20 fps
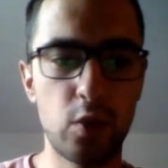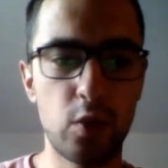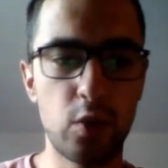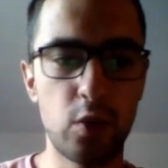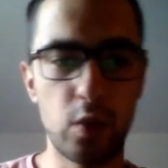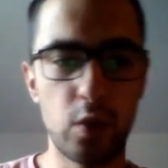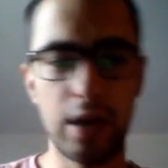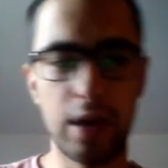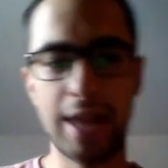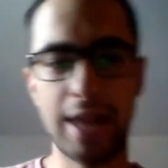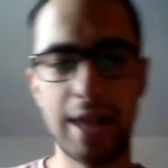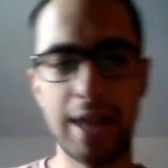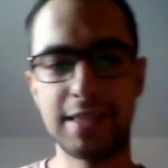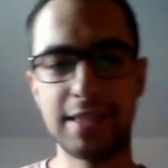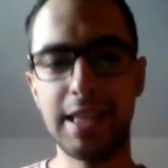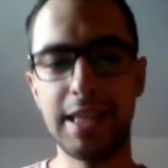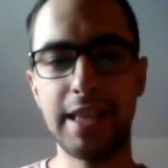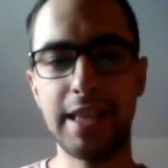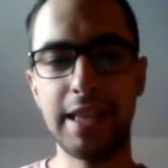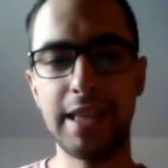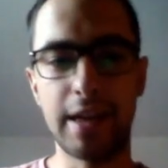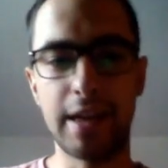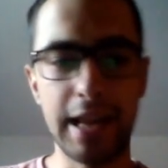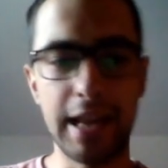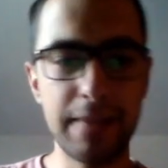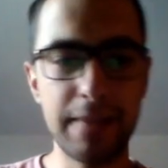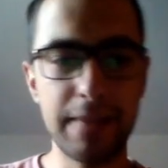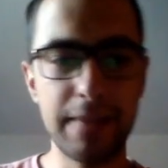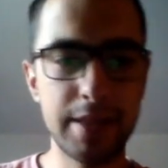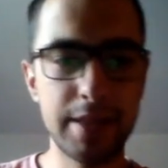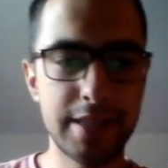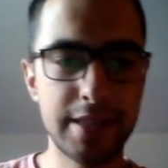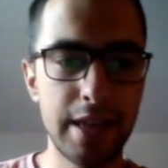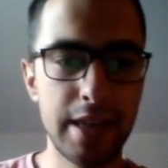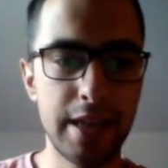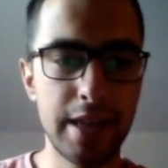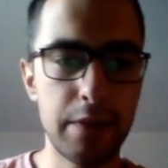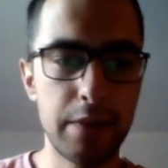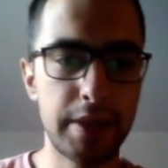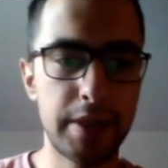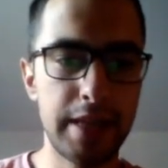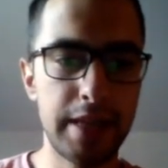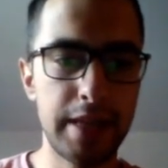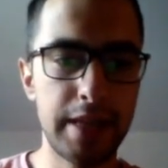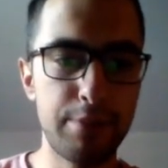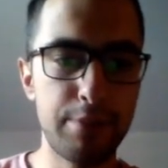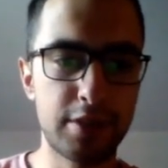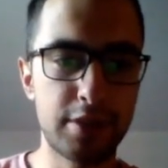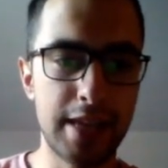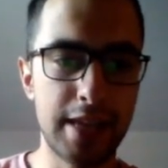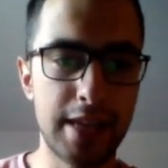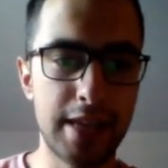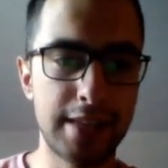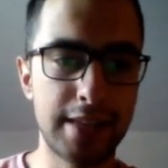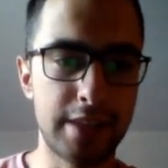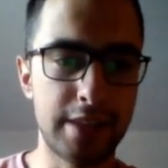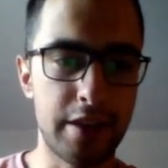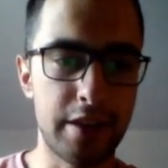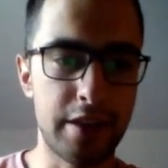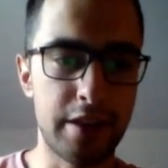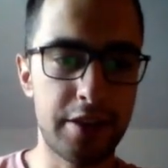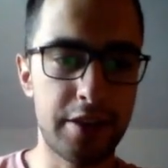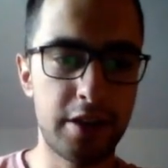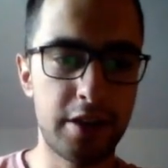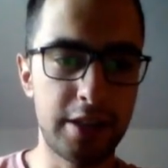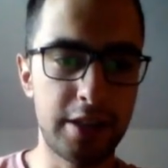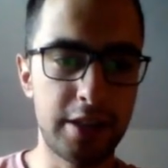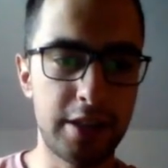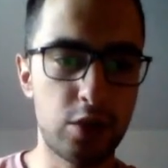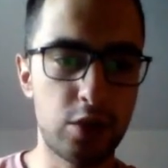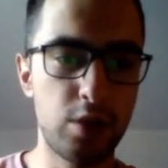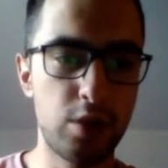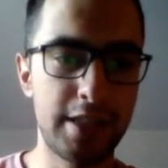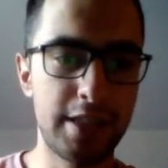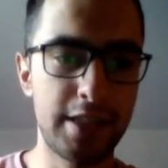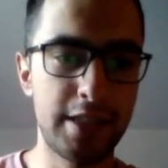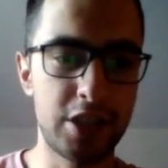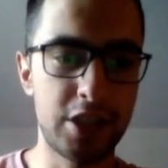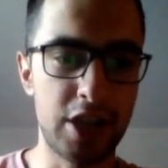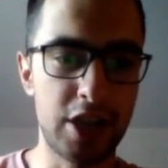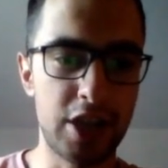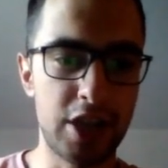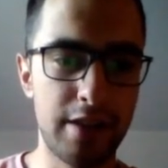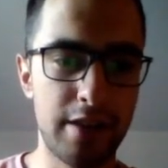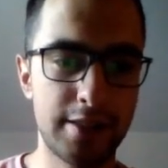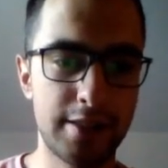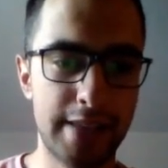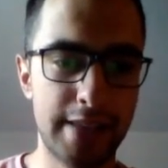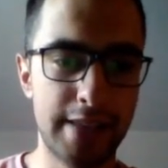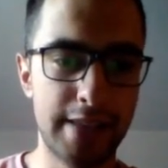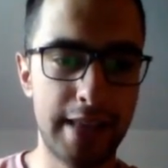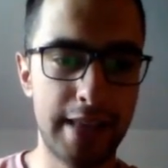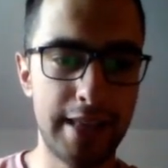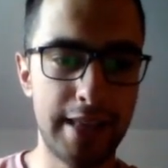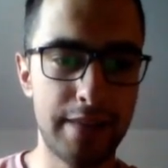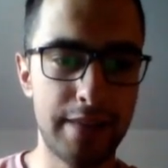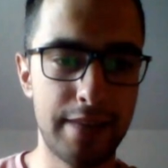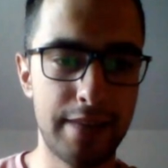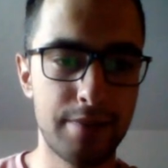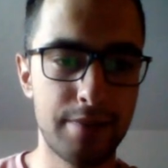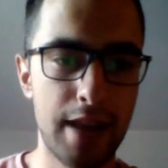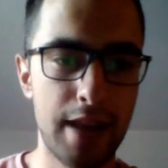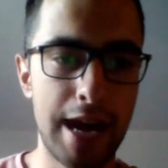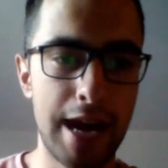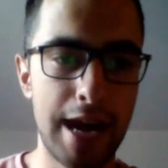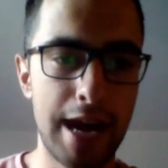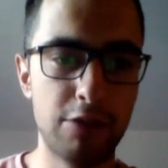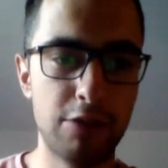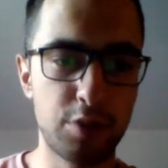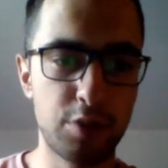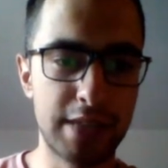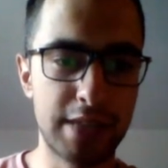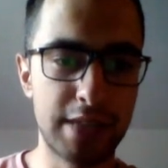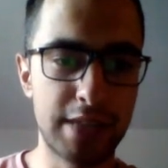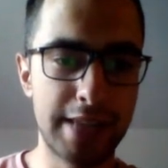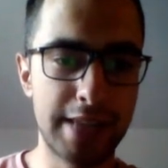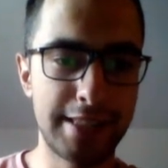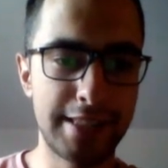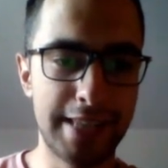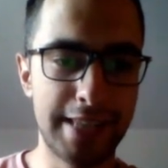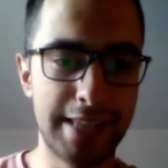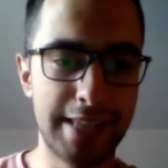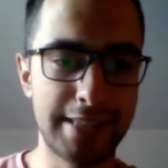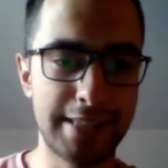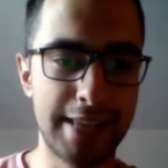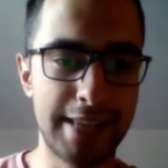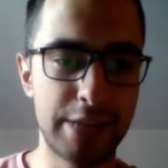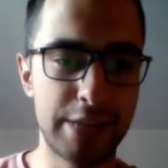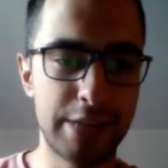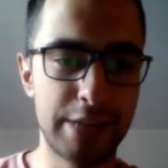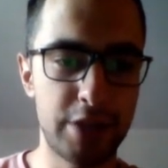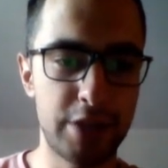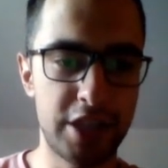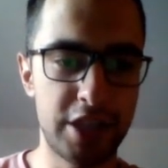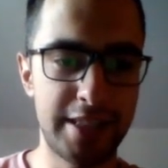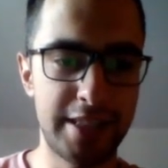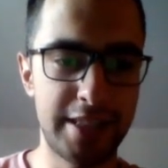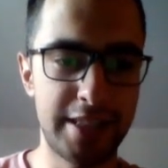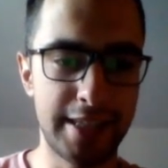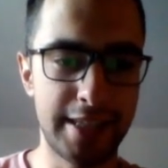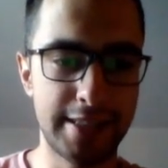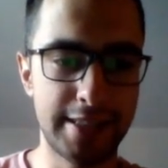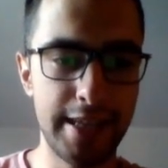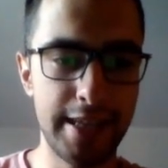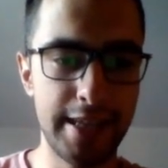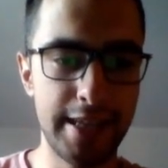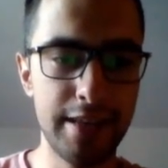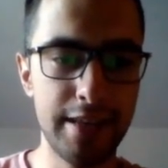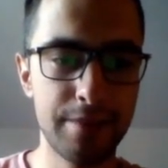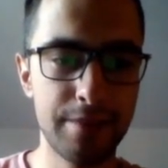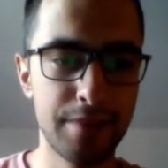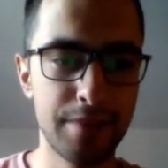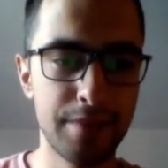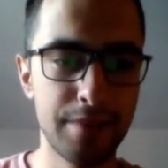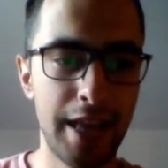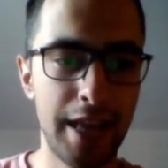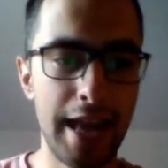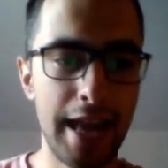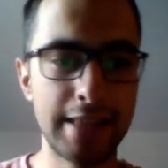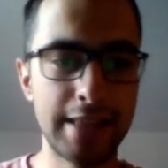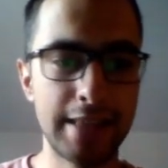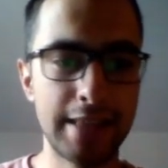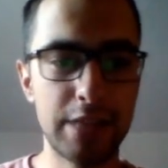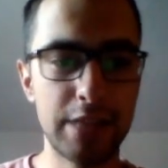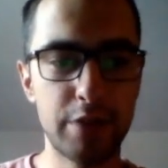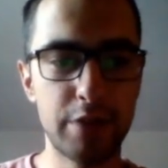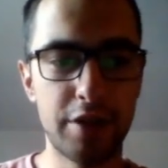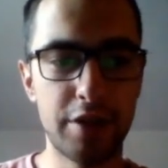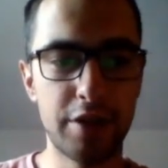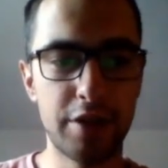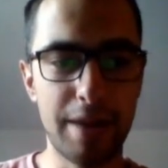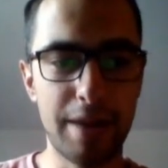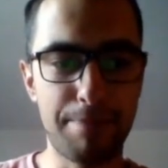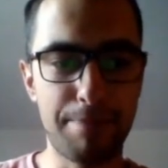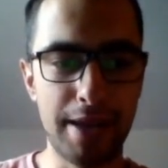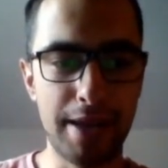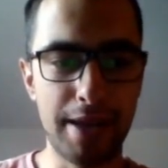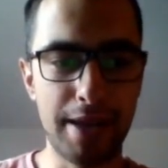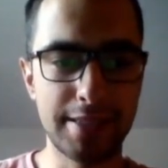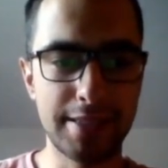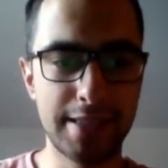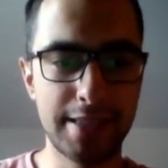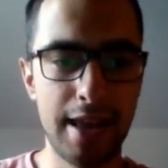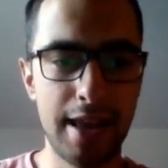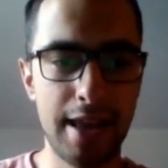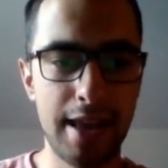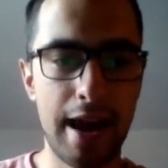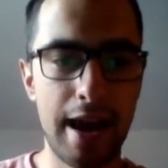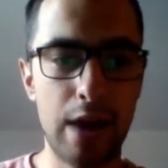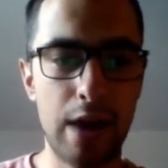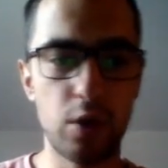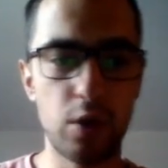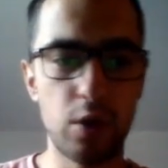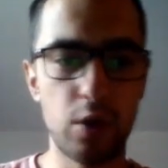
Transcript: as linear elements with input size 32, this is channels, and then output size is head size, which is 16. And then we're going to pass our